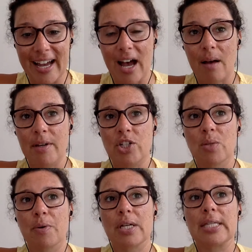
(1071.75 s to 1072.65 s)
And
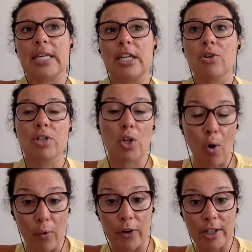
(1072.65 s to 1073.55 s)
just because the year is
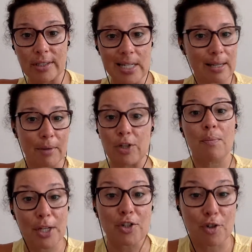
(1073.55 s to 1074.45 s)
over doesn't mean you
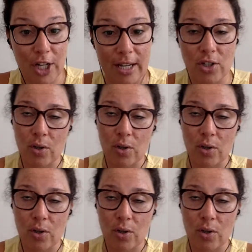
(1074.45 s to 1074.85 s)
missed your chance.